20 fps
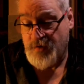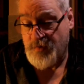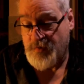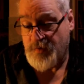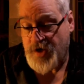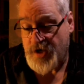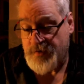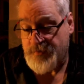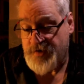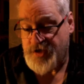
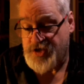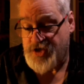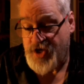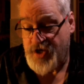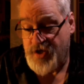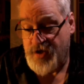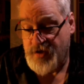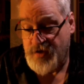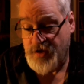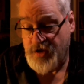how much
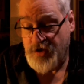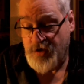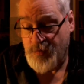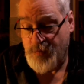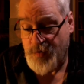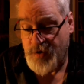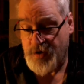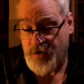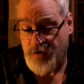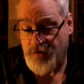healing you
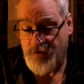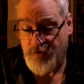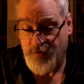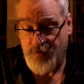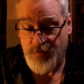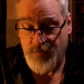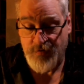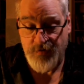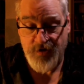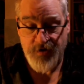want to
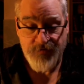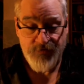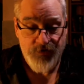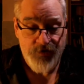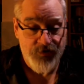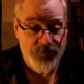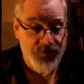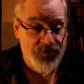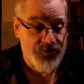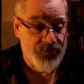do. If you're
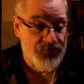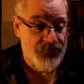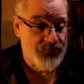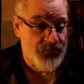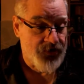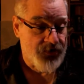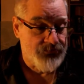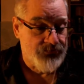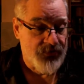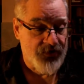just
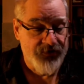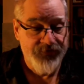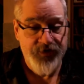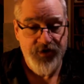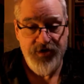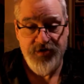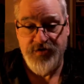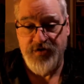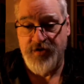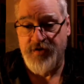
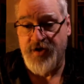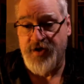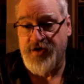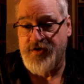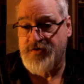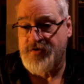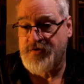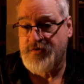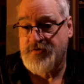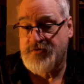oblivious to
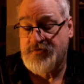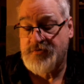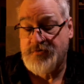this,